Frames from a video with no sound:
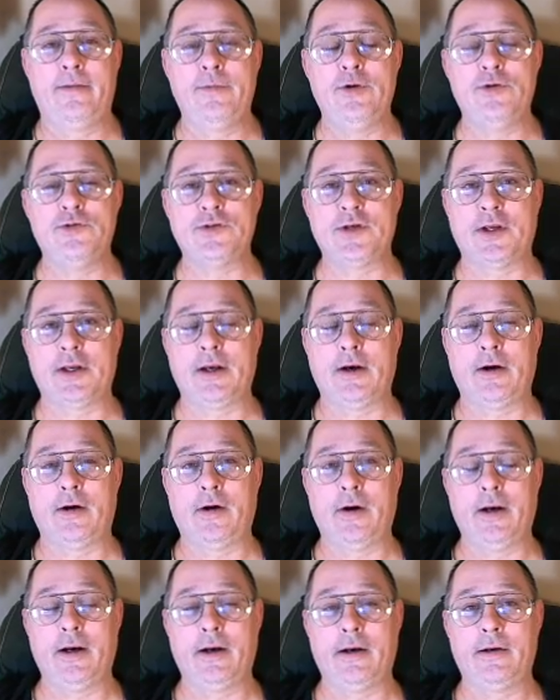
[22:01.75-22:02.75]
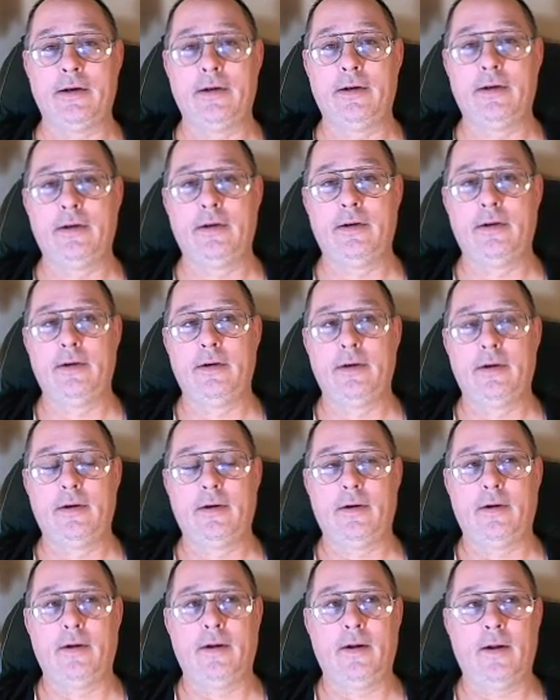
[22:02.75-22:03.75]
the music area
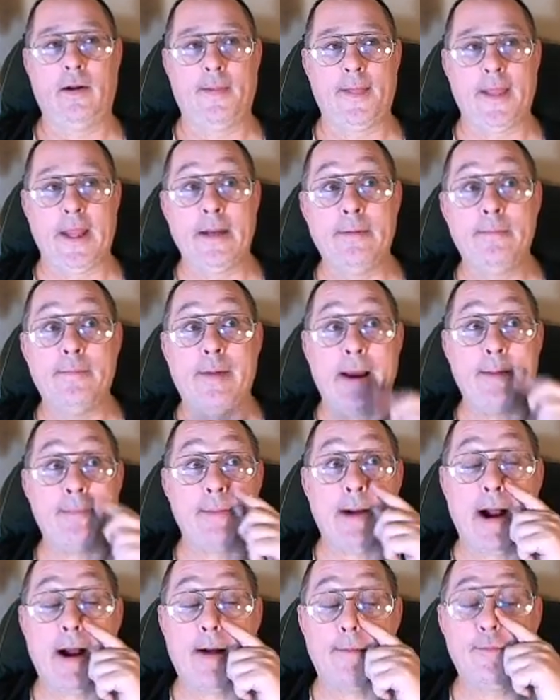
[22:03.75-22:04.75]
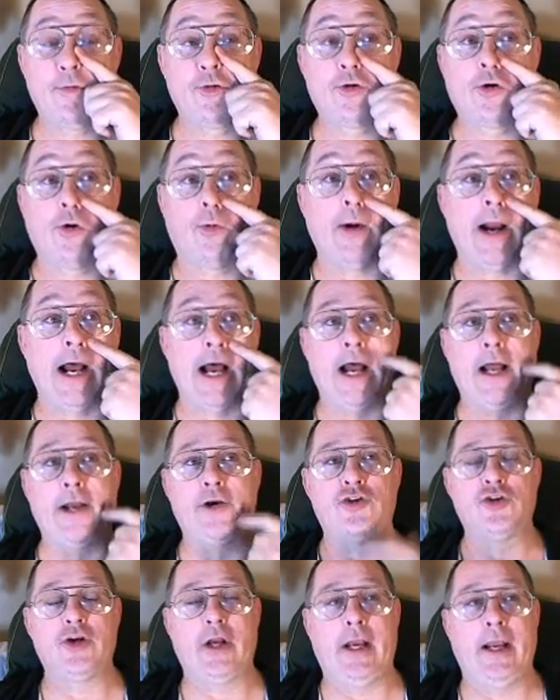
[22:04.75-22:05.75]
uh, in my mom's
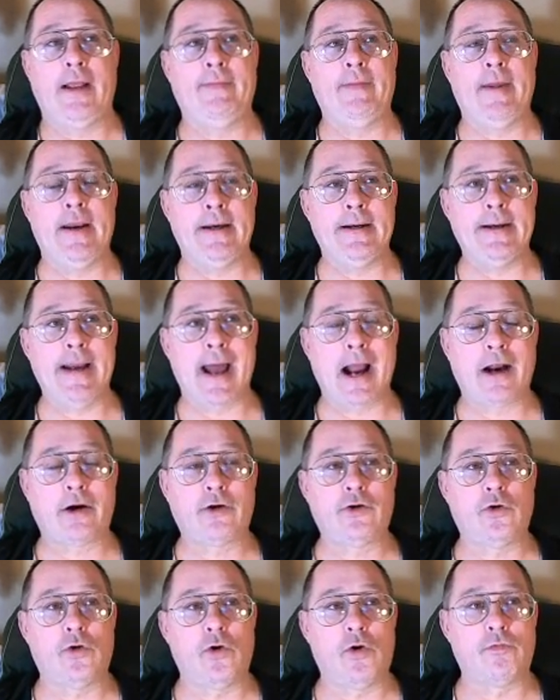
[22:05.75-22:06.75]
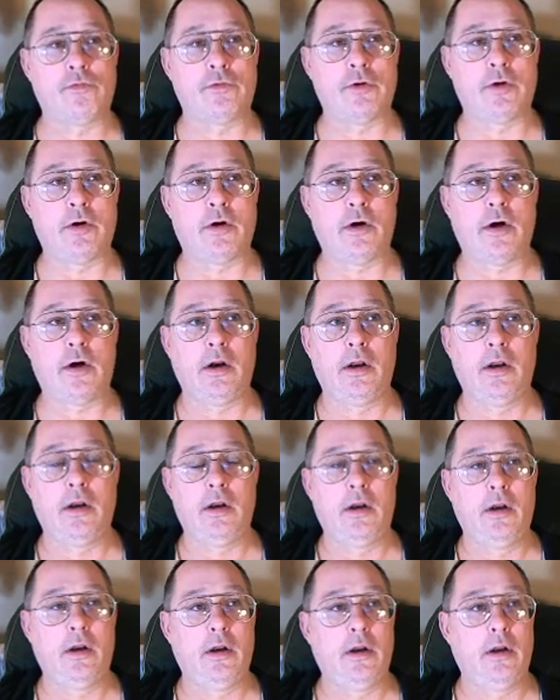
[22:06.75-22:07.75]
garage, and they knocked over
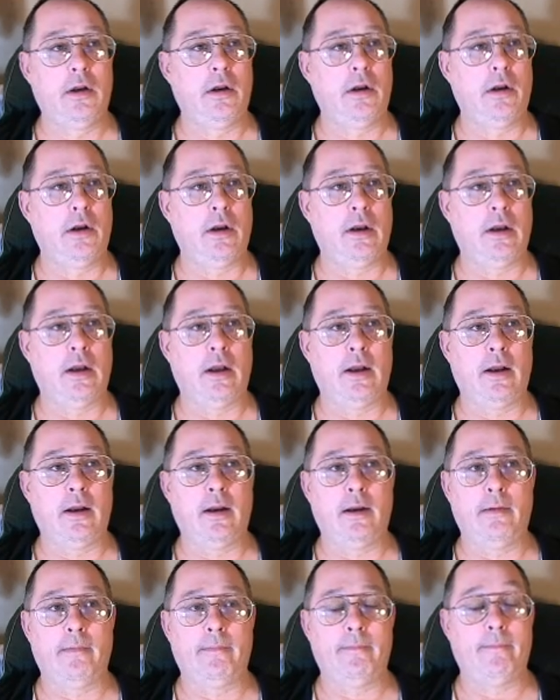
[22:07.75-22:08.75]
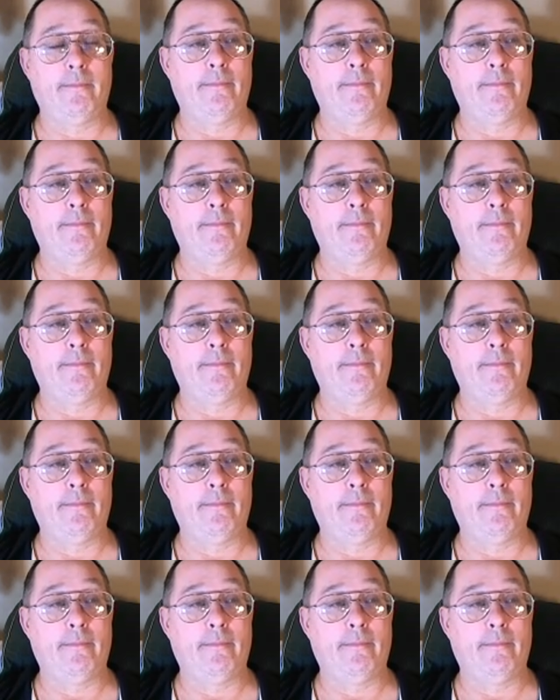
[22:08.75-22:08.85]
uh,